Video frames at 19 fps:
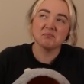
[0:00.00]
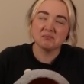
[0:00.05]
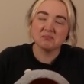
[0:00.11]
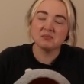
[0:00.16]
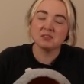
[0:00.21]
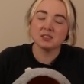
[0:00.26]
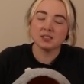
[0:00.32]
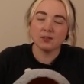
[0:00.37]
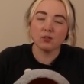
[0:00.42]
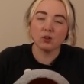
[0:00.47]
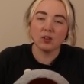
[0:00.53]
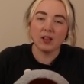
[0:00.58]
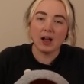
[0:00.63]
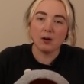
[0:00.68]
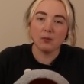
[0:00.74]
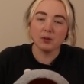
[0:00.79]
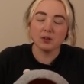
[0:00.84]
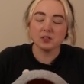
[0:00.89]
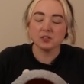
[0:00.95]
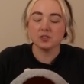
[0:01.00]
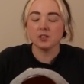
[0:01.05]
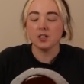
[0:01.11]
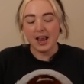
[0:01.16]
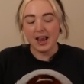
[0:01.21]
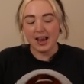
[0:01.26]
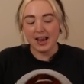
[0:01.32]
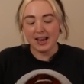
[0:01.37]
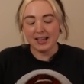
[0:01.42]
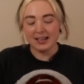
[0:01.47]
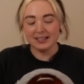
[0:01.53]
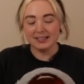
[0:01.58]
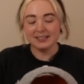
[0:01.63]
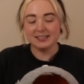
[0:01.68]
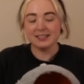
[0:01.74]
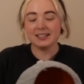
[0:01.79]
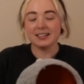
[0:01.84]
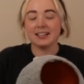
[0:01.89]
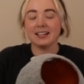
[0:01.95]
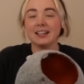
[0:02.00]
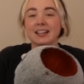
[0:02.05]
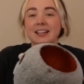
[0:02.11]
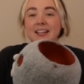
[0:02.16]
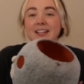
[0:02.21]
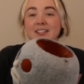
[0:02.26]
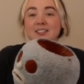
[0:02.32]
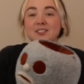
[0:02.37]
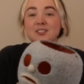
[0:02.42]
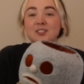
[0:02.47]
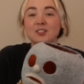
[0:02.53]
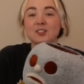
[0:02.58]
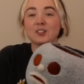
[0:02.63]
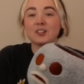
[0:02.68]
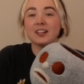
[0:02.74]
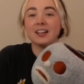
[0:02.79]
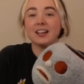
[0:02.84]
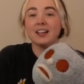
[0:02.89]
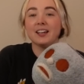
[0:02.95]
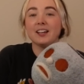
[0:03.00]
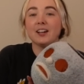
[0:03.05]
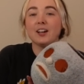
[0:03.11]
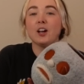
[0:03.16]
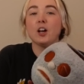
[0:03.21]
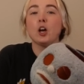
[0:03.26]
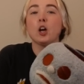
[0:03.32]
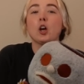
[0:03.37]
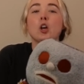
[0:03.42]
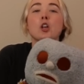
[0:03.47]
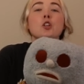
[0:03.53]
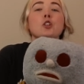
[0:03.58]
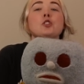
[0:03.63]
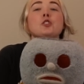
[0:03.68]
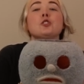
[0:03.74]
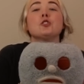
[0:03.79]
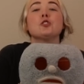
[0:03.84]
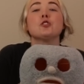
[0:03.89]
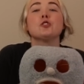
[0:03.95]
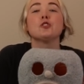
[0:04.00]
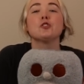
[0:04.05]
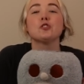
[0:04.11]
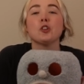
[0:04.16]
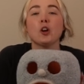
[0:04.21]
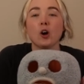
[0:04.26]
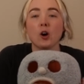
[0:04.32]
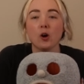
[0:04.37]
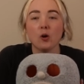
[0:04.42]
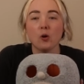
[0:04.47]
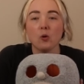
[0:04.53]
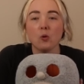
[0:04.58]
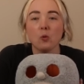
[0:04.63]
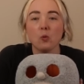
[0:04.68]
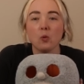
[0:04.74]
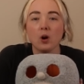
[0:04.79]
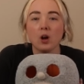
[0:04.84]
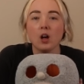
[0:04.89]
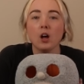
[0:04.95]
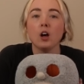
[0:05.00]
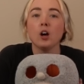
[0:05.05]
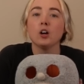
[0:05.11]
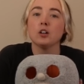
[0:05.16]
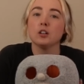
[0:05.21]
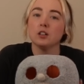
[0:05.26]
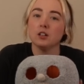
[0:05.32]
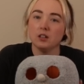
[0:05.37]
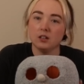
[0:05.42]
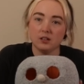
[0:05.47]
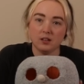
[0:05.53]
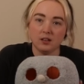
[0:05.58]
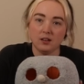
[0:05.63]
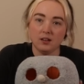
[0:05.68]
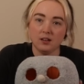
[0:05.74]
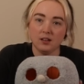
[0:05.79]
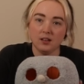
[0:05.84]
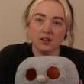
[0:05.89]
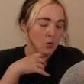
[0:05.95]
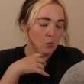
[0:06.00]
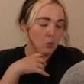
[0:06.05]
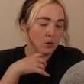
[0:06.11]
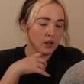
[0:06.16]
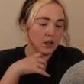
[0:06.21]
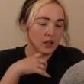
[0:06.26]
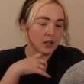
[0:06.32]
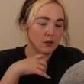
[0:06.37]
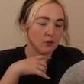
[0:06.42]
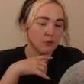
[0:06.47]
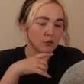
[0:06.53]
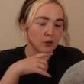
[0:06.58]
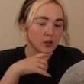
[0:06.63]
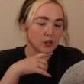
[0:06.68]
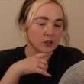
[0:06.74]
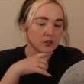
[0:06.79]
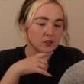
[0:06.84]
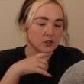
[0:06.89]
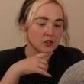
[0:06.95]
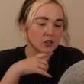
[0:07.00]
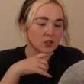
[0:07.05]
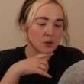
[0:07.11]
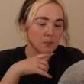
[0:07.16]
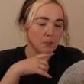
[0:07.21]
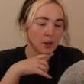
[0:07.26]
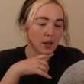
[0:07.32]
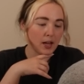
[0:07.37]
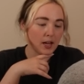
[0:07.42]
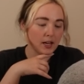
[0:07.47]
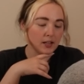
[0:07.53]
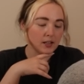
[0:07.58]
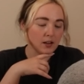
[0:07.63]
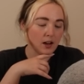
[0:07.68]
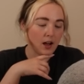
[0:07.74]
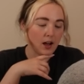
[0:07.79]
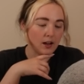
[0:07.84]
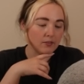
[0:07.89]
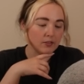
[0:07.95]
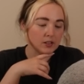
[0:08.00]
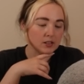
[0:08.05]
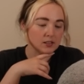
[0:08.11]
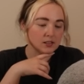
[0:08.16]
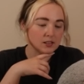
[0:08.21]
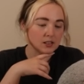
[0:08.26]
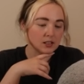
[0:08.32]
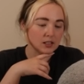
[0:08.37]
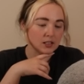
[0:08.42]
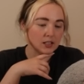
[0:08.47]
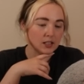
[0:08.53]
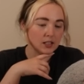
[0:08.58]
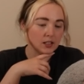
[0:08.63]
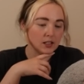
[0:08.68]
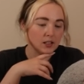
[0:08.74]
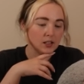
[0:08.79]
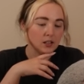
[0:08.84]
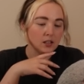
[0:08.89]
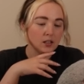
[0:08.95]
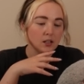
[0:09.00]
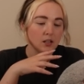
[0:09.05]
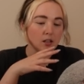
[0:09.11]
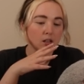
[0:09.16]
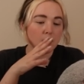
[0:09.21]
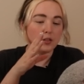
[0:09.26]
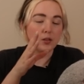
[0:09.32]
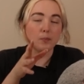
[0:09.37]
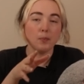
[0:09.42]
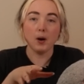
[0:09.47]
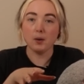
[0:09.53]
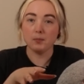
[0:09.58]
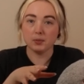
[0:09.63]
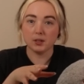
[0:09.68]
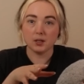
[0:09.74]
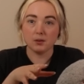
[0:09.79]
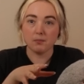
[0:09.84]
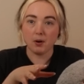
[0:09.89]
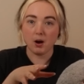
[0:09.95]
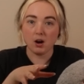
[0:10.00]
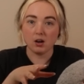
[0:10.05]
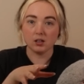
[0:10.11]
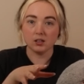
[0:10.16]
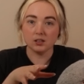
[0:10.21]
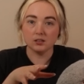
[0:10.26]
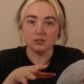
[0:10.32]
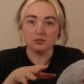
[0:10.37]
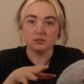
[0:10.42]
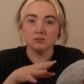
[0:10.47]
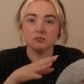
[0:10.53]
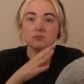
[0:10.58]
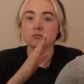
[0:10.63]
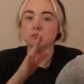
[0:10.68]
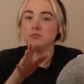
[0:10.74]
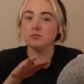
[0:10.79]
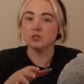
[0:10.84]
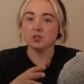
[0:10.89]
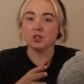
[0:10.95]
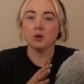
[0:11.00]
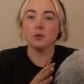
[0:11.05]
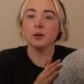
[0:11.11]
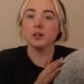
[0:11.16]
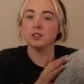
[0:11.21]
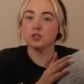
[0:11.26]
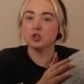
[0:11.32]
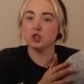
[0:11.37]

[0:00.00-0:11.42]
several hours. And he is looking so good. We're gonna first paint, obviously, the pumpkin part, so his